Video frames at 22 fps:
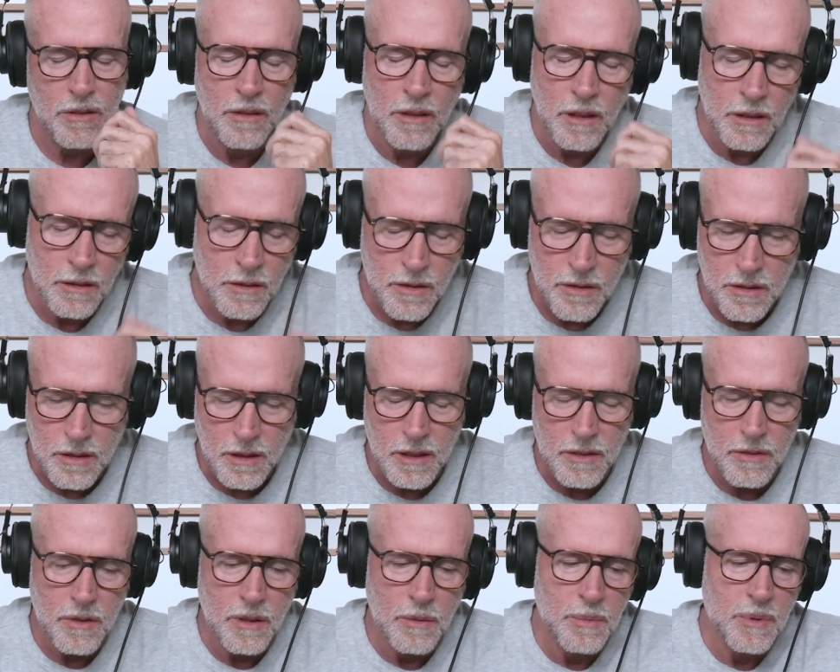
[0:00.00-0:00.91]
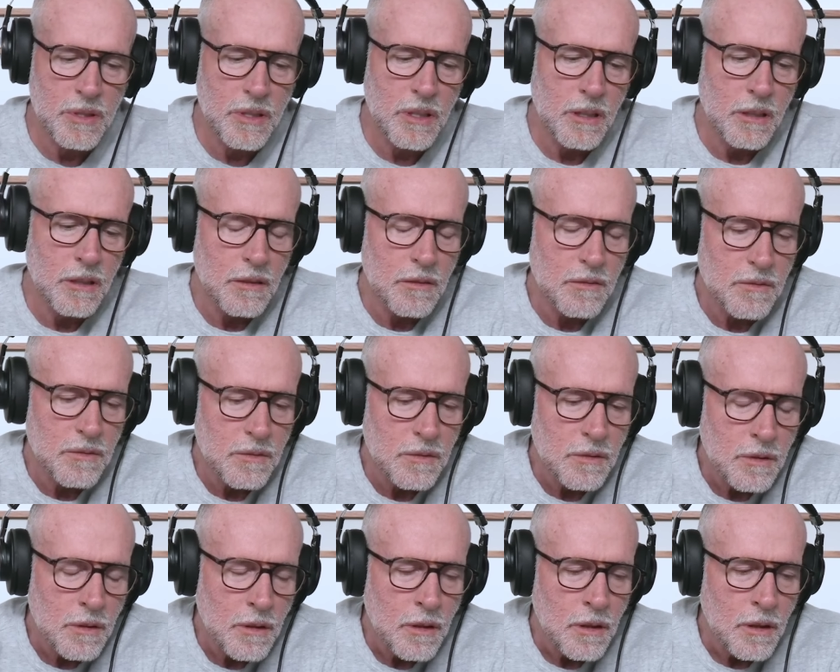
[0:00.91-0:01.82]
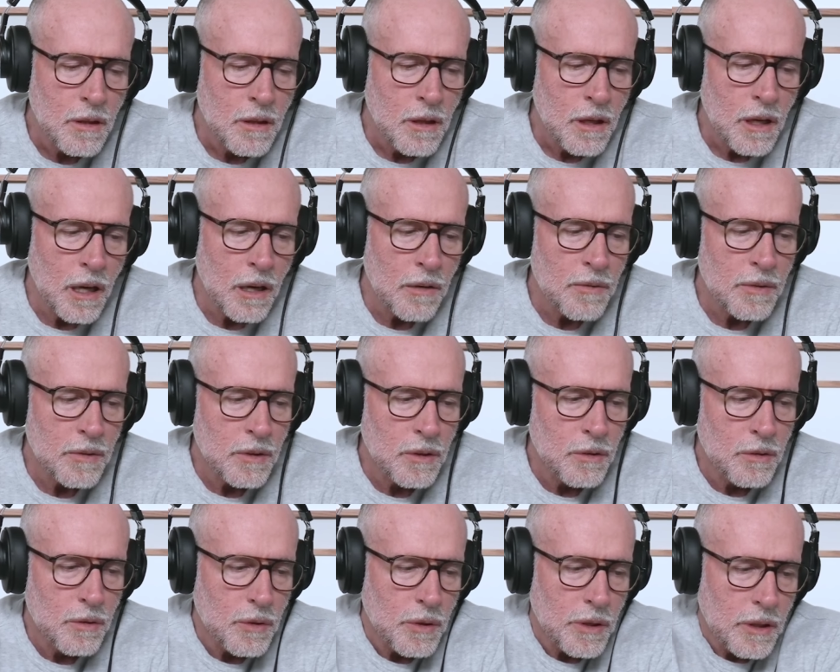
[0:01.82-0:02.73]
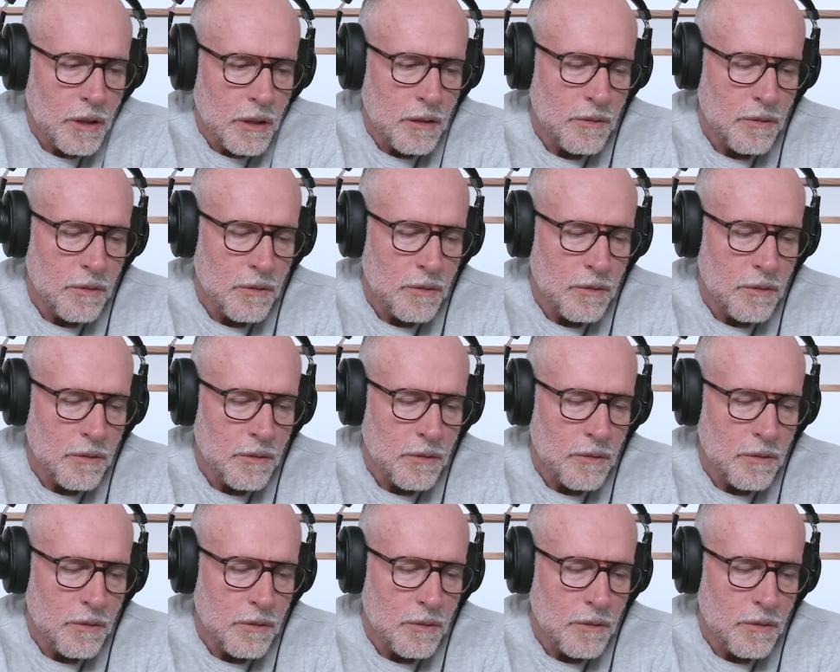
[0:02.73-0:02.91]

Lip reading: along those lines, Representative, having the Ukraine,